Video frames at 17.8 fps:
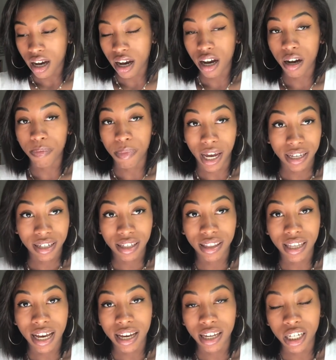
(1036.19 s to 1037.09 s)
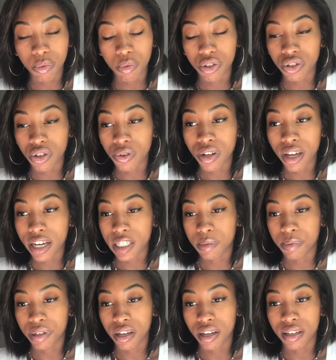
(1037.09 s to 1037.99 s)
Um, I did that and it was so
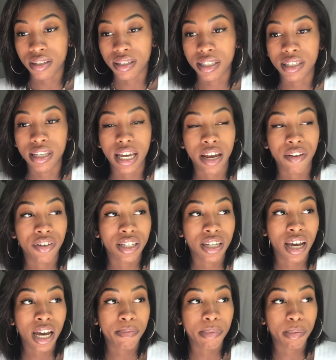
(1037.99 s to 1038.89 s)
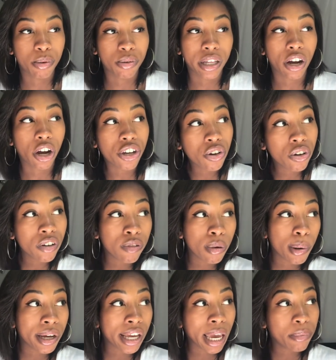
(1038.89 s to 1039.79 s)
nice because every time people were like, are you going to
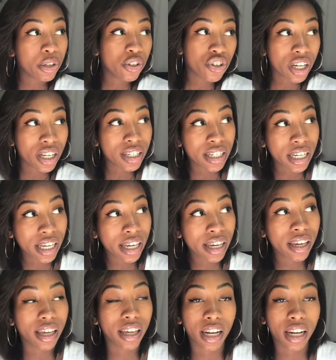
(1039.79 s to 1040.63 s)
football game? Did you get a ticket?